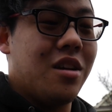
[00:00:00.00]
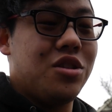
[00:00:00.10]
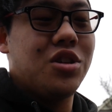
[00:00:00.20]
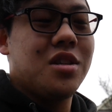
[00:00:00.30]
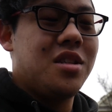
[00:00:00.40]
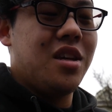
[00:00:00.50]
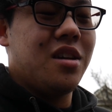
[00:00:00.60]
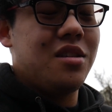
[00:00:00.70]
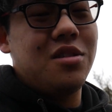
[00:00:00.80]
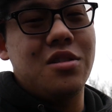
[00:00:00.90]

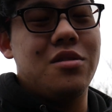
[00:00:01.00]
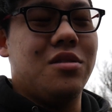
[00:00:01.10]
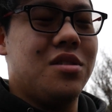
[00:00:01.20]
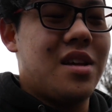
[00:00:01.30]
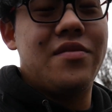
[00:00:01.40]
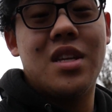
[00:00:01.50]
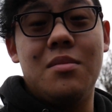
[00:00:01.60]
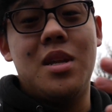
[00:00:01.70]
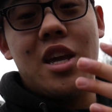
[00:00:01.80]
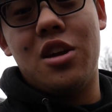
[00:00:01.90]
Adjusting, you just have to
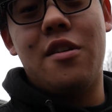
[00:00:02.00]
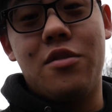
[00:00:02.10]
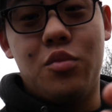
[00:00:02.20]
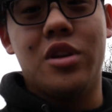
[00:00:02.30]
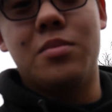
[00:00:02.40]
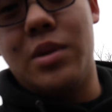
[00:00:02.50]
keep taking off the wheels,